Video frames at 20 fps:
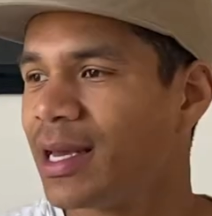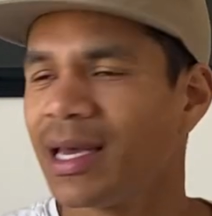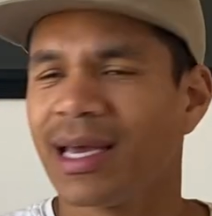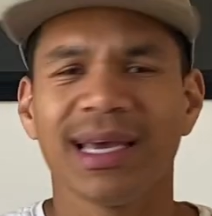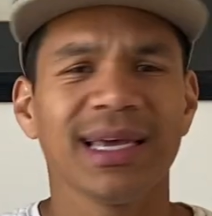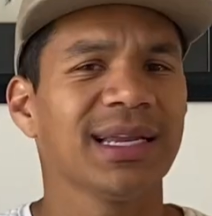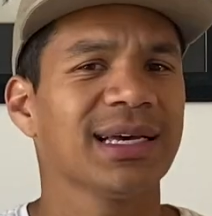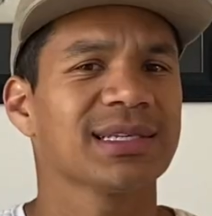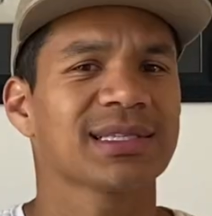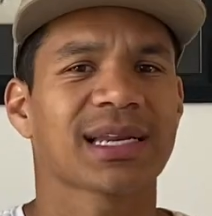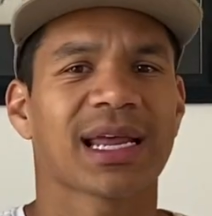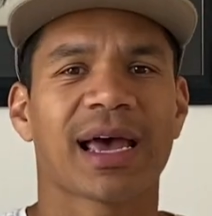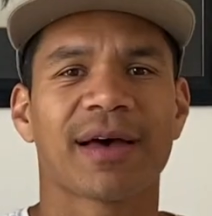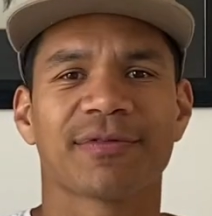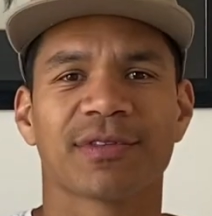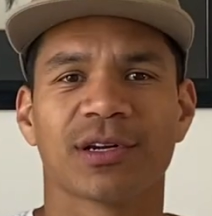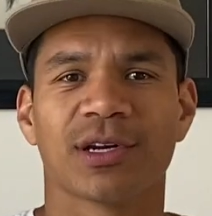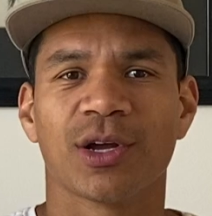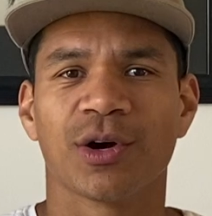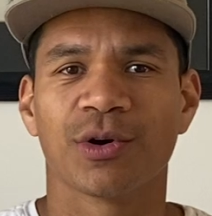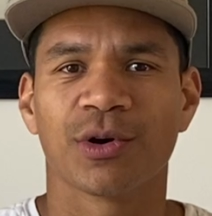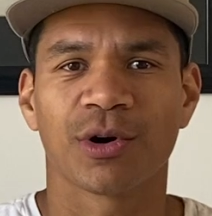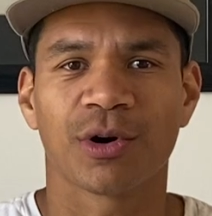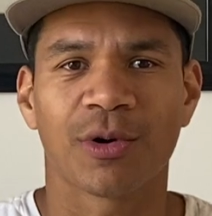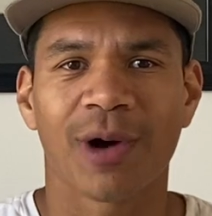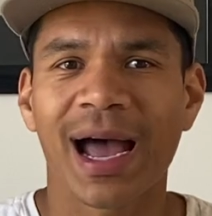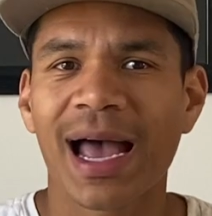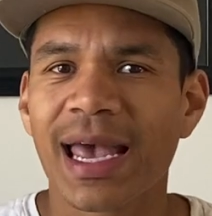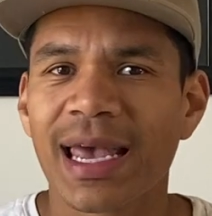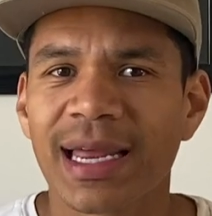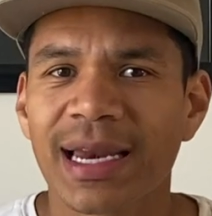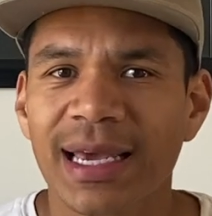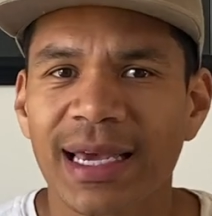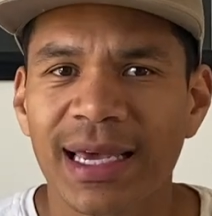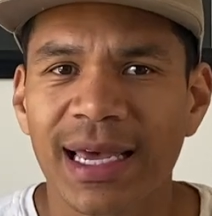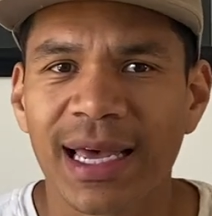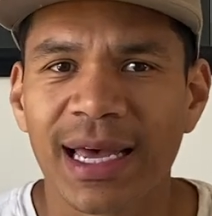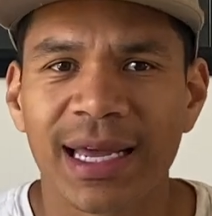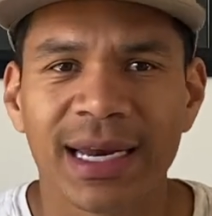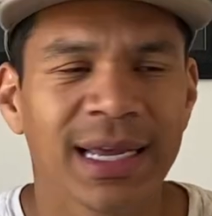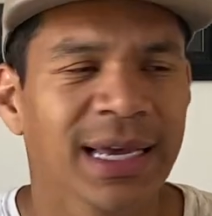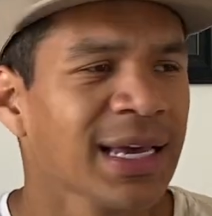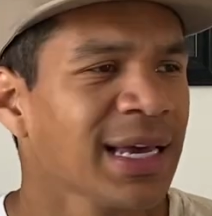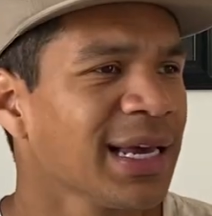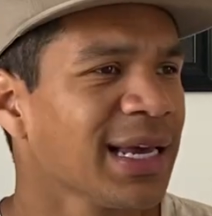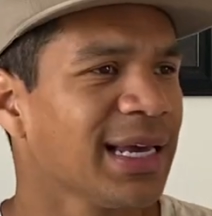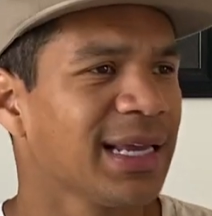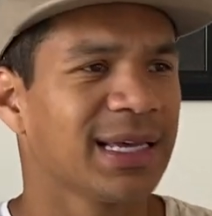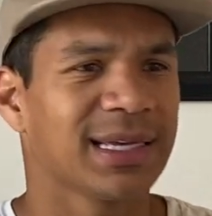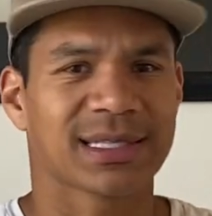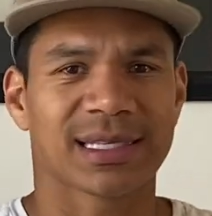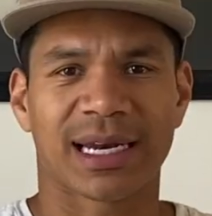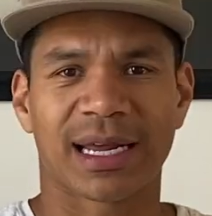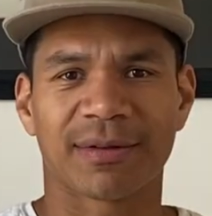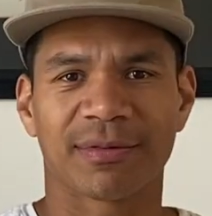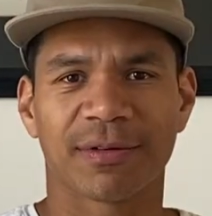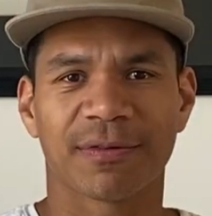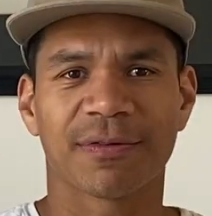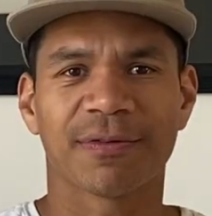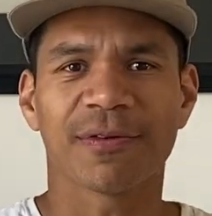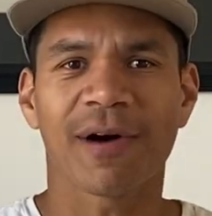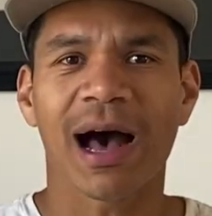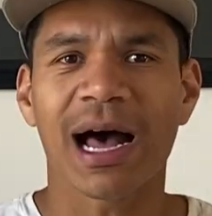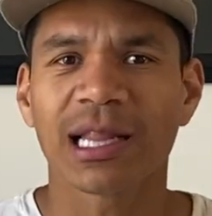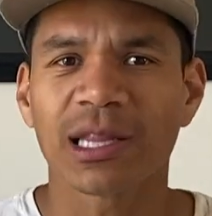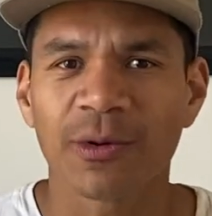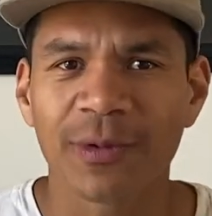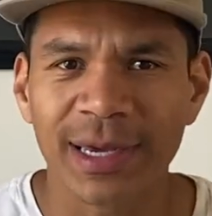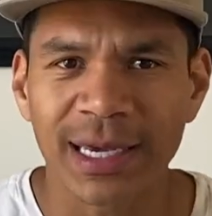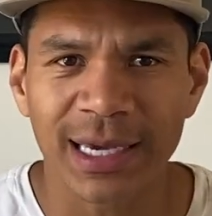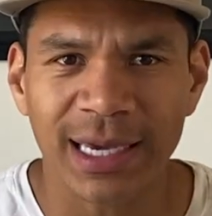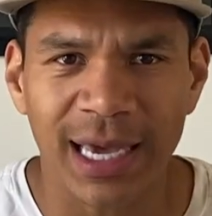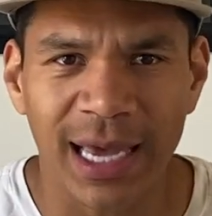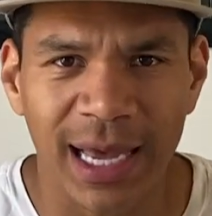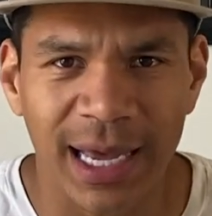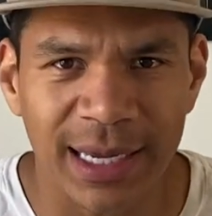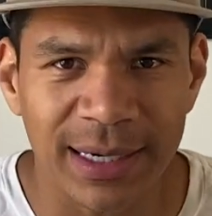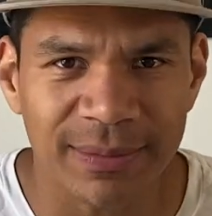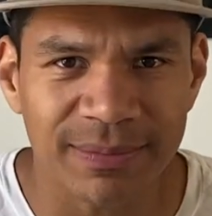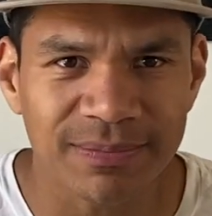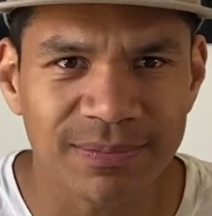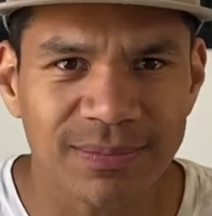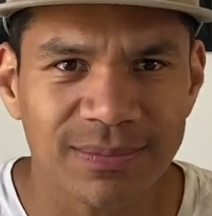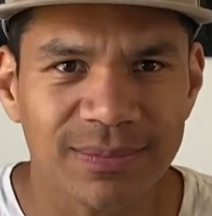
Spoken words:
He doesn't have the notoriety yet. He doesn't have the following yet.